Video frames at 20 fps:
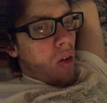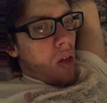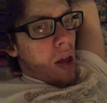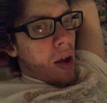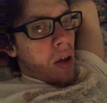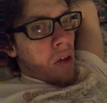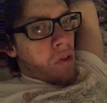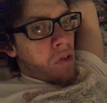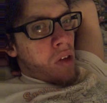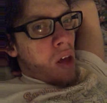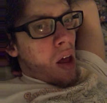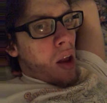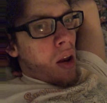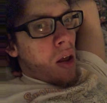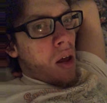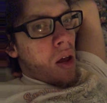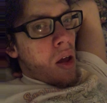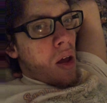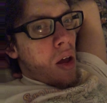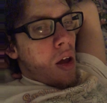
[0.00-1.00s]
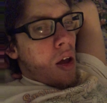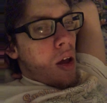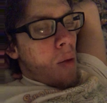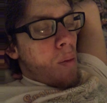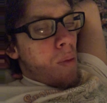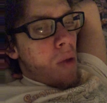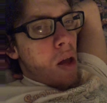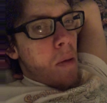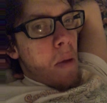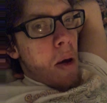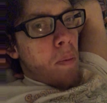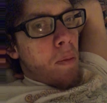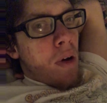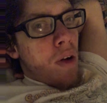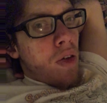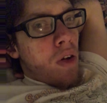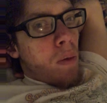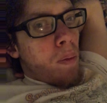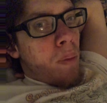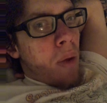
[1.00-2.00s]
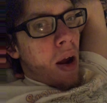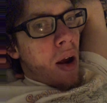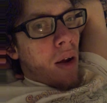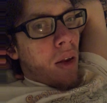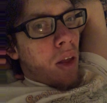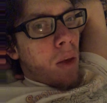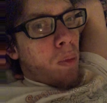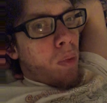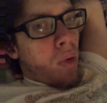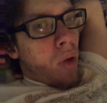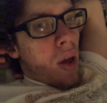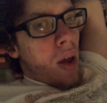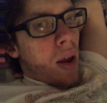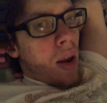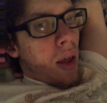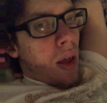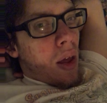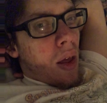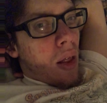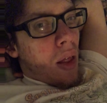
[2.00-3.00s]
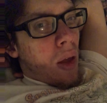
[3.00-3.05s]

Like I said, me and my brother barely played it.